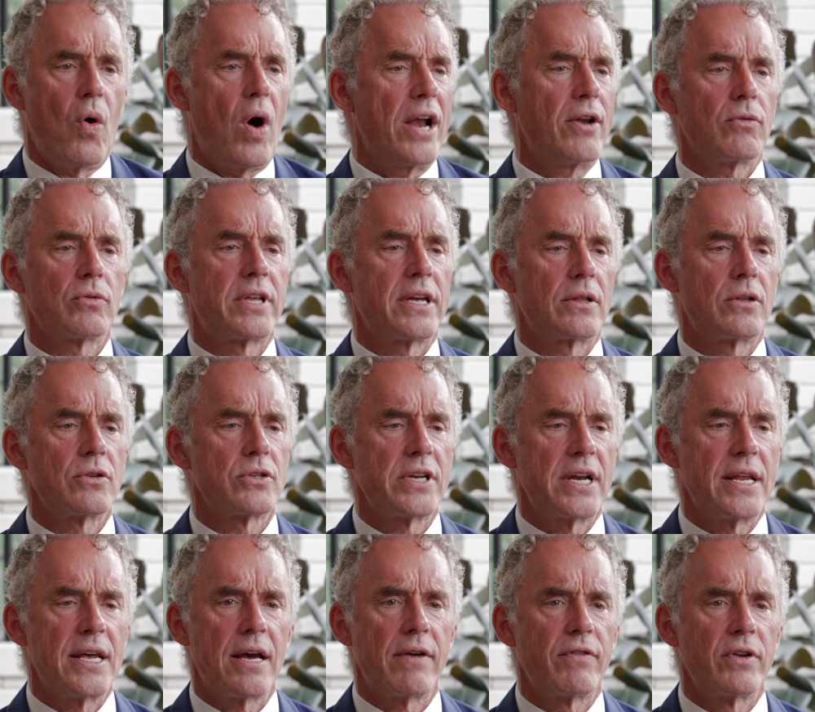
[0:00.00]
I don't think there's
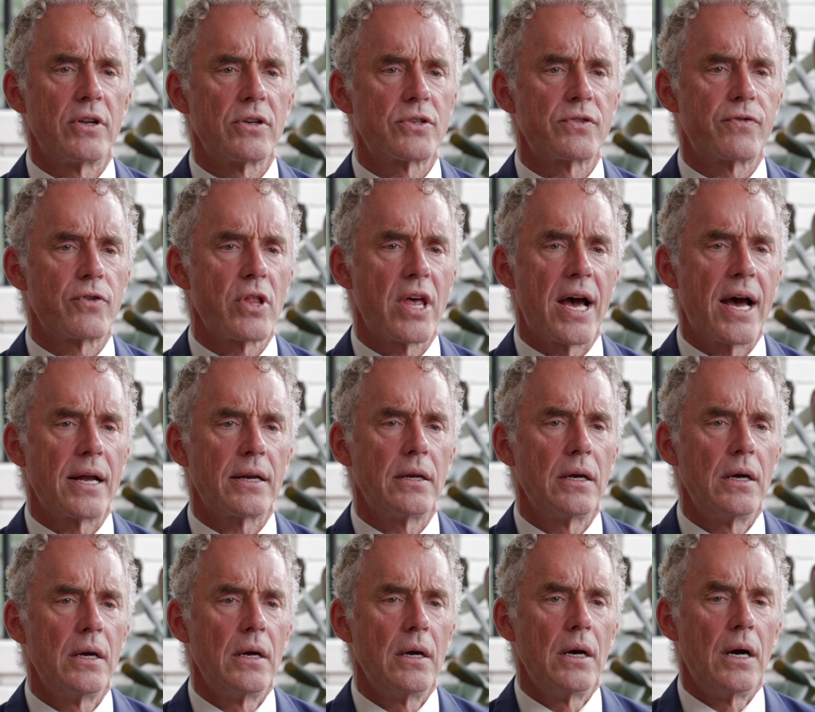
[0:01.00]
any evidence for that.
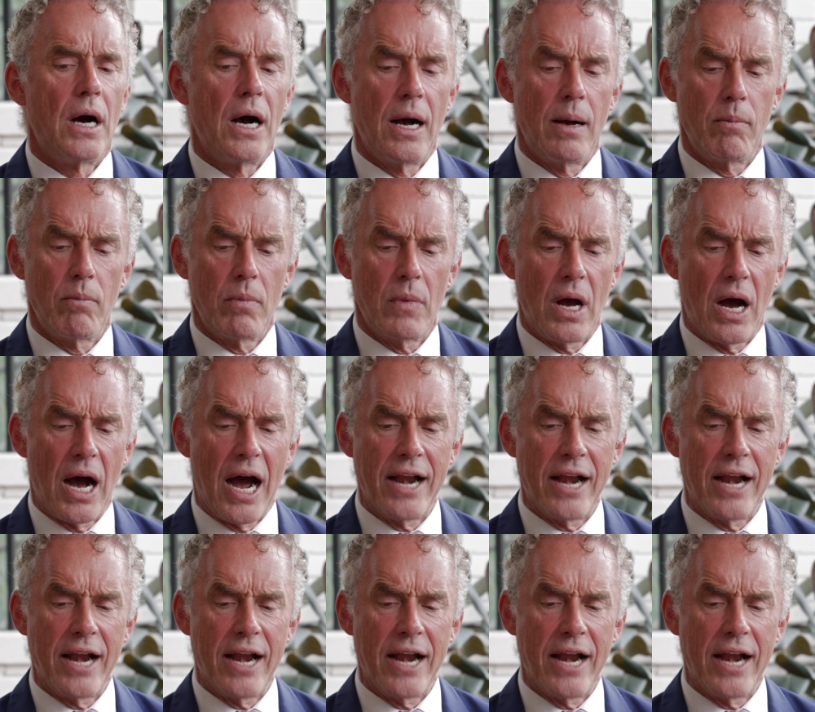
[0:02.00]
Um,